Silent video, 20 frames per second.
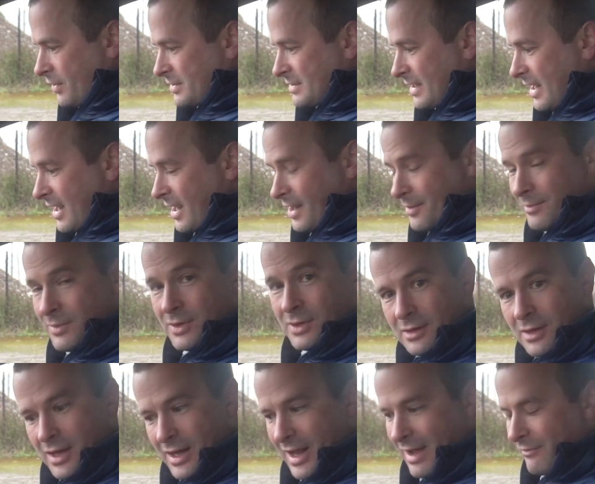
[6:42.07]
the time,
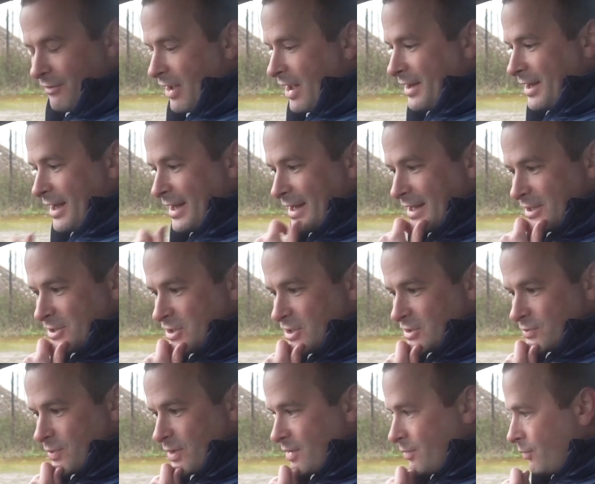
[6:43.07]
and I've not had any
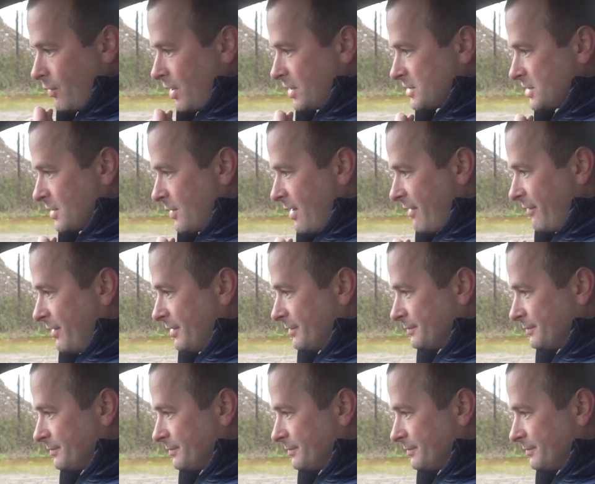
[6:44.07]
issues with them whatsoever.